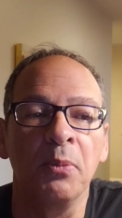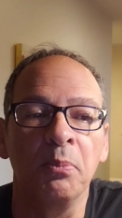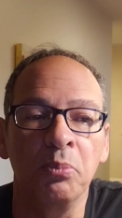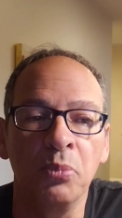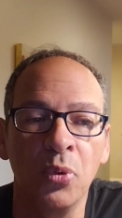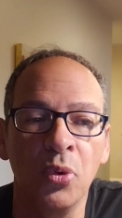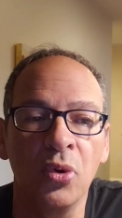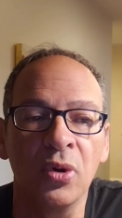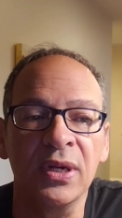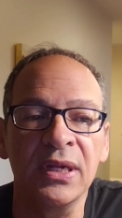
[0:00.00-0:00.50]

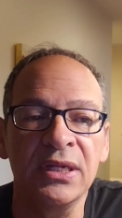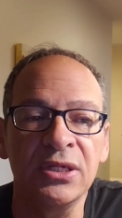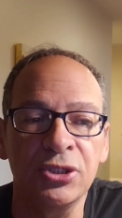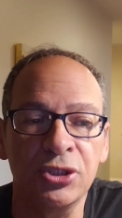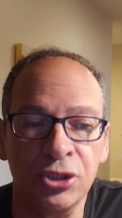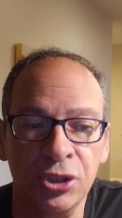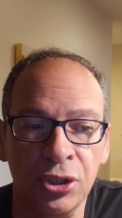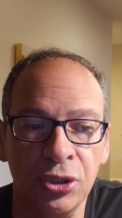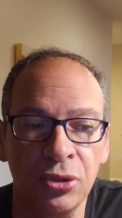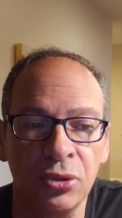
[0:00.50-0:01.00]
more
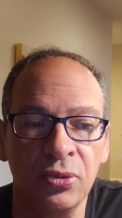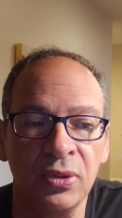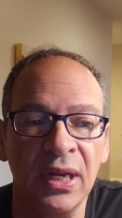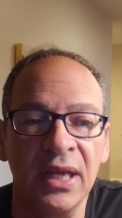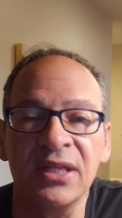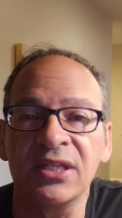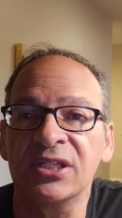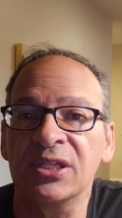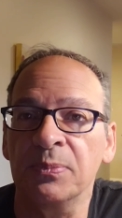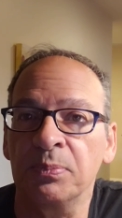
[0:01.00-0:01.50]
in tune
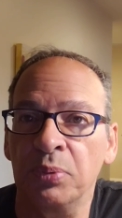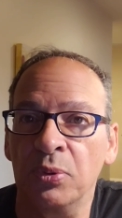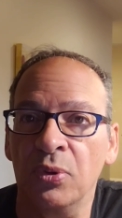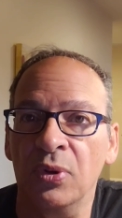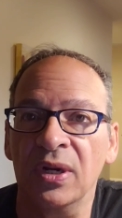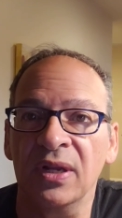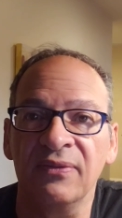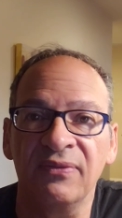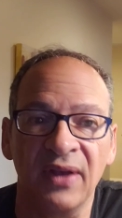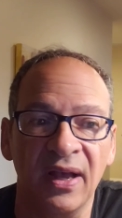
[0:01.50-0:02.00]
and
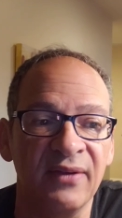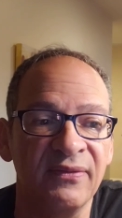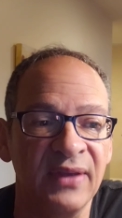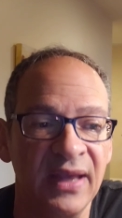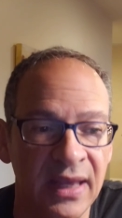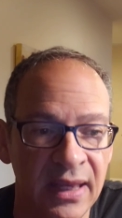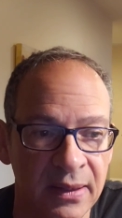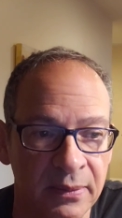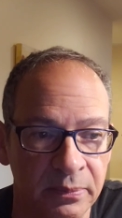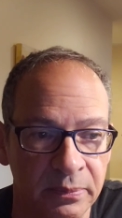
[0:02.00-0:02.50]
supportive of
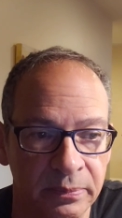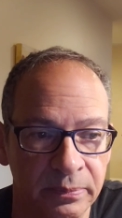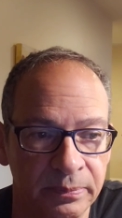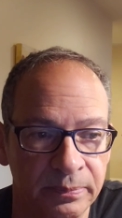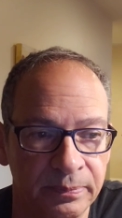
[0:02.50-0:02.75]
him.